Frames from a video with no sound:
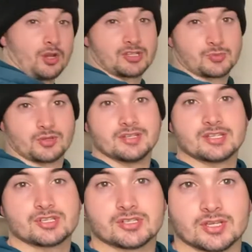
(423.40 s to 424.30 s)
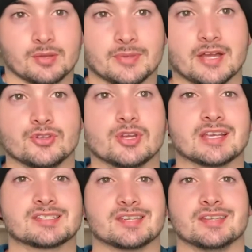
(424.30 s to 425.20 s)
All right, so we're gonna dish this up. Now you guys
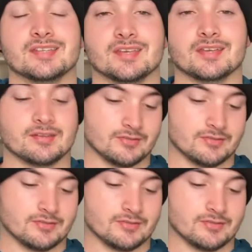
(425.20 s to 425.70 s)
can get